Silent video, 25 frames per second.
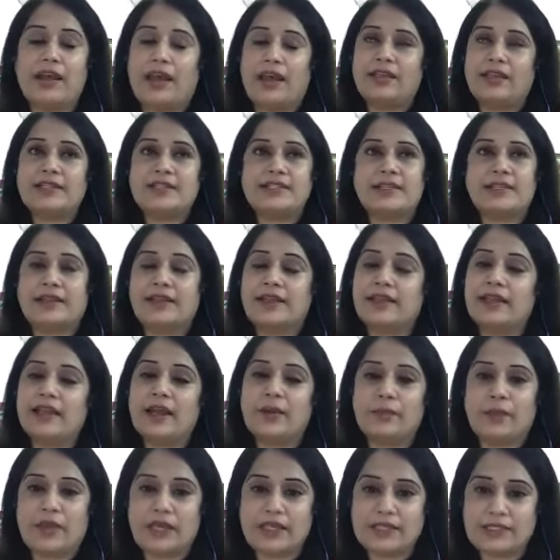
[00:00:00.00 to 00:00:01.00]
it's really
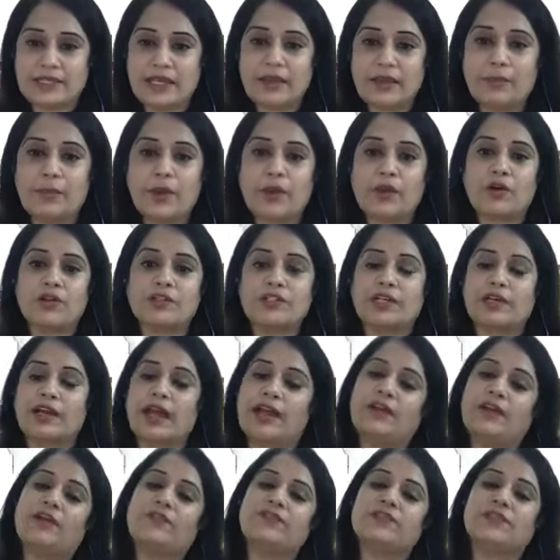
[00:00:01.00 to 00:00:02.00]
amazing, because the
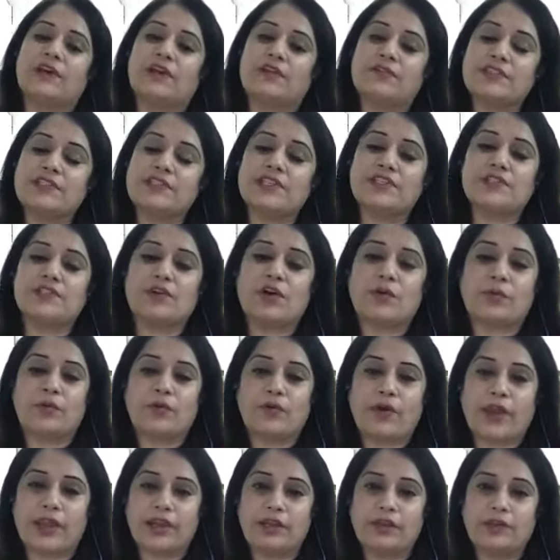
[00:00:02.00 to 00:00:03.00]
kind of services you are
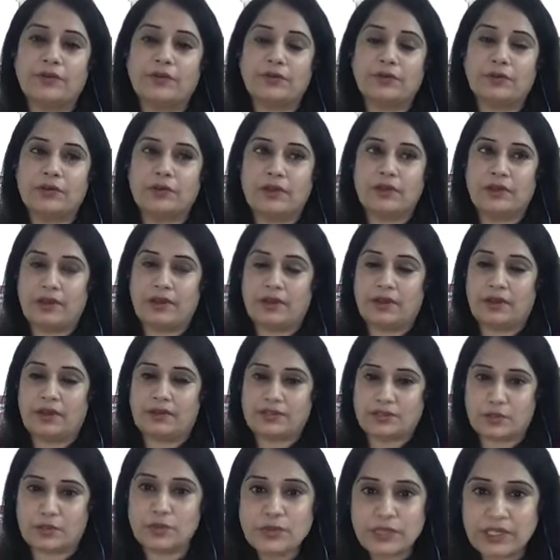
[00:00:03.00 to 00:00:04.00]
providing to the
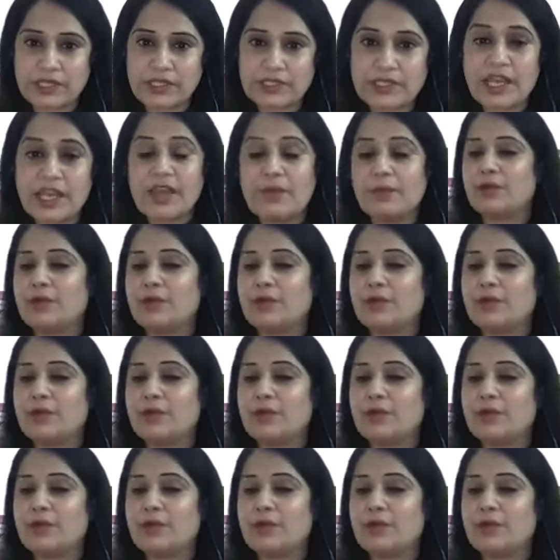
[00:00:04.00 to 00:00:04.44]
students.